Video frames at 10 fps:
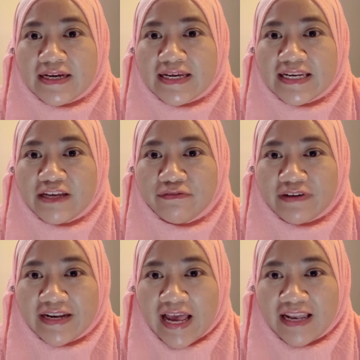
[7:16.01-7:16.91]

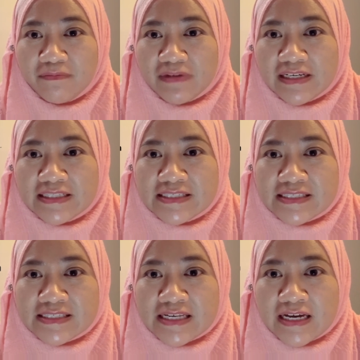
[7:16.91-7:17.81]
Different
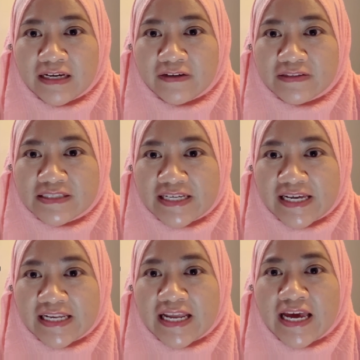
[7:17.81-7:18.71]
elements
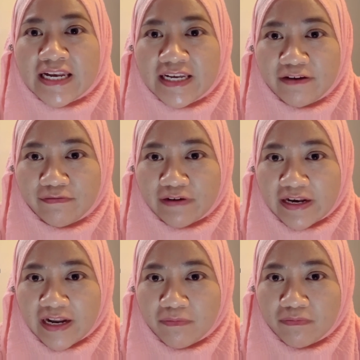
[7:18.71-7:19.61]
contain different
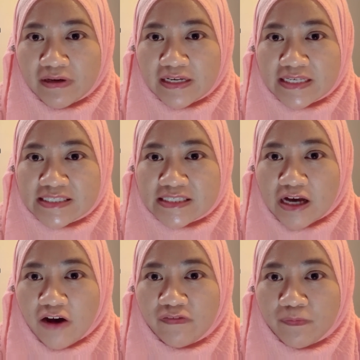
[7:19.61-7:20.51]
numbers
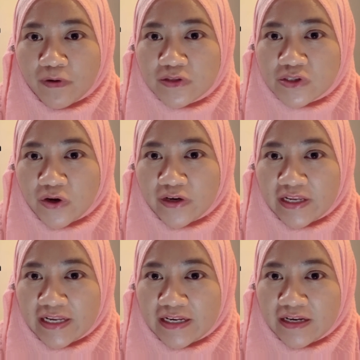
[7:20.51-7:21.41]
of protons
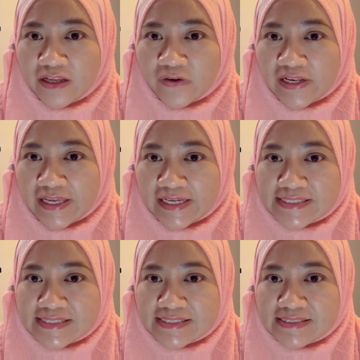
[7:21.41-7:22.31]
in the
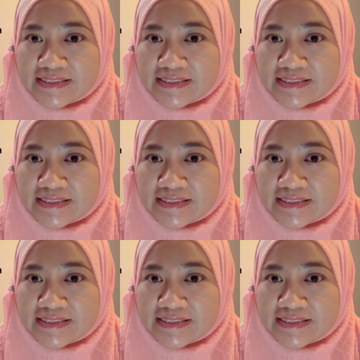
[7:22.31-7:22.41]
nucleus.